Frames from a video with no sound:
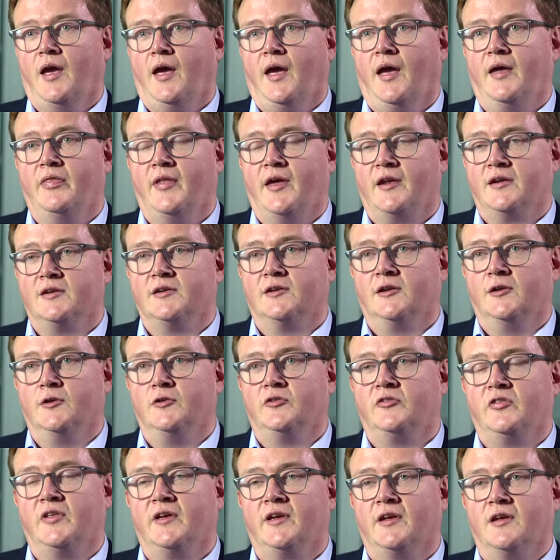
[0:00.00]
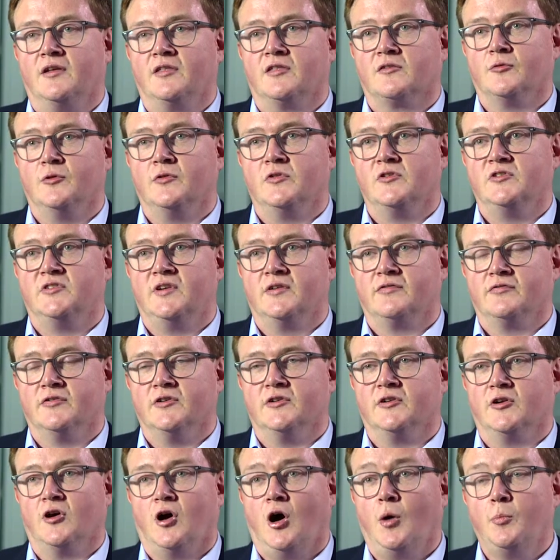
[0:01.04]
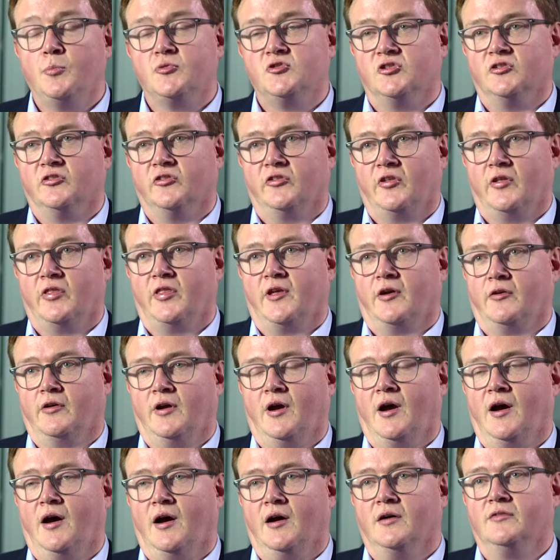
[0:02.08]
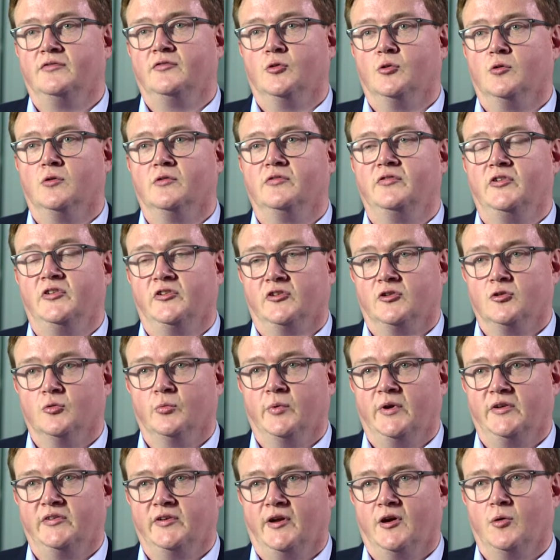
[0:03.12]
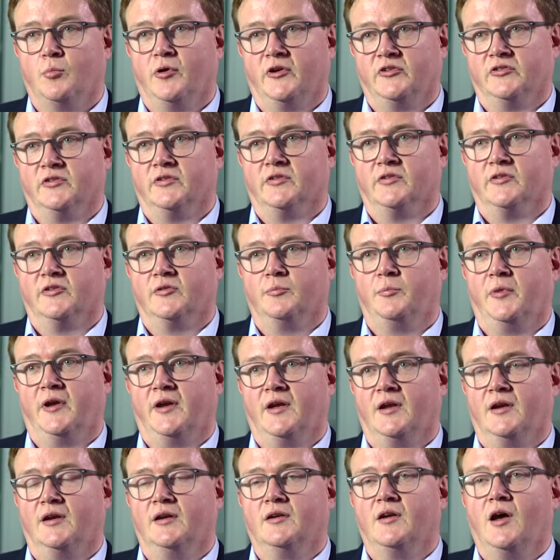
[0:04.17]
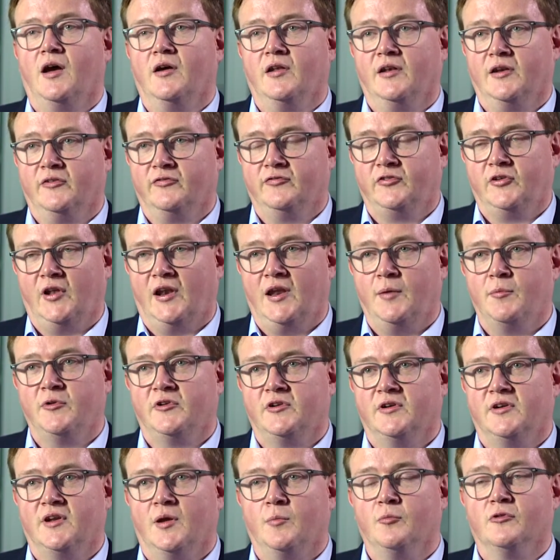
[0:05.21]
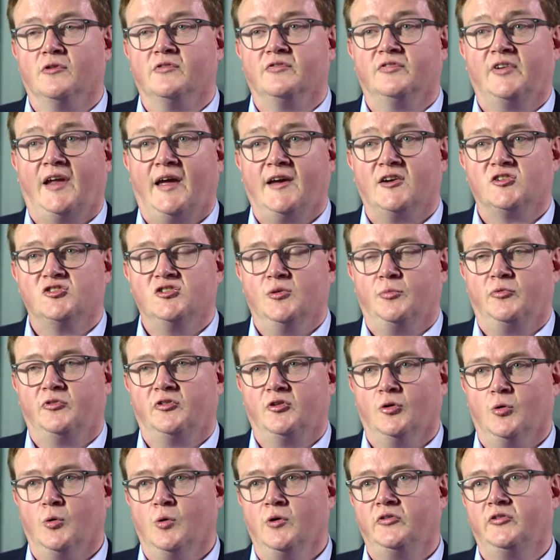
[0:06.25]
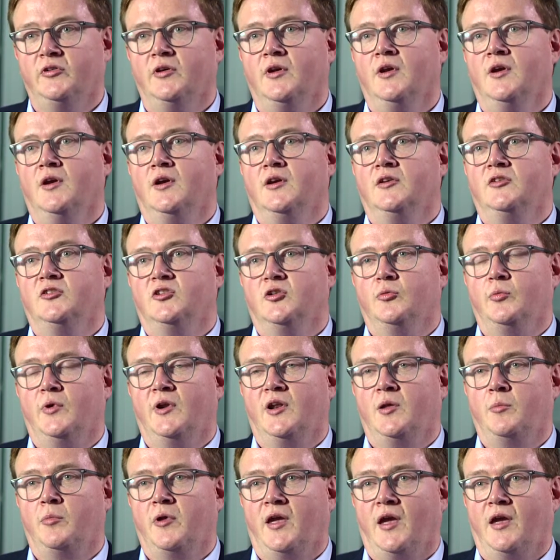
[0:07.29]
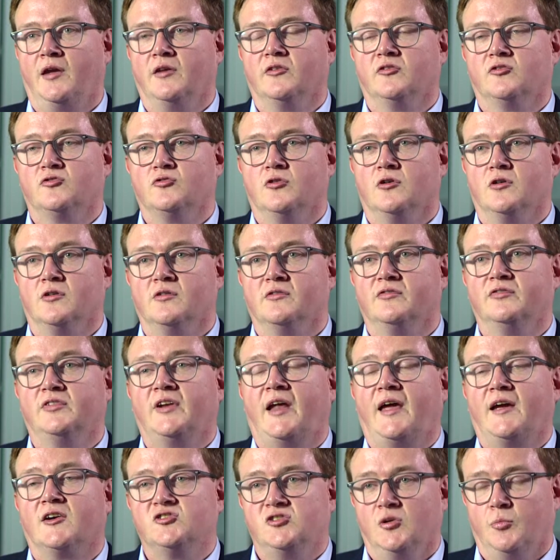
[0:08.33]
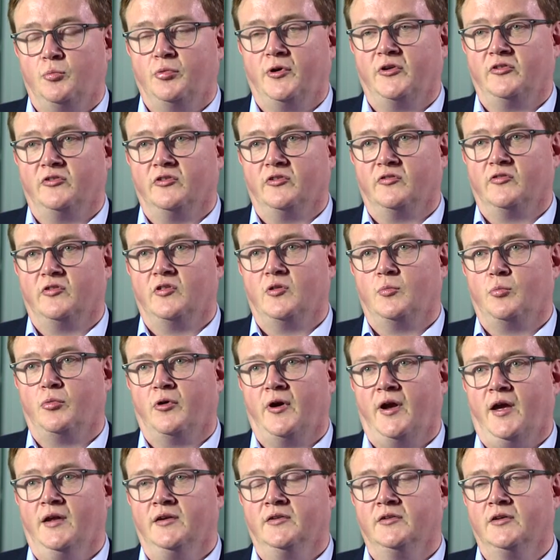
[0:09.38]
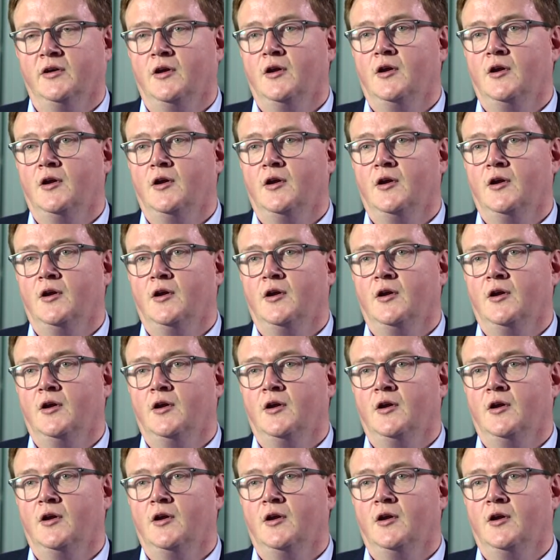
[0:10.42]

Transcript: And that includes thinking through the different options that there are for physical retail presence, be it a limited number of flagship stores to really be a strong flagship presence for the brand,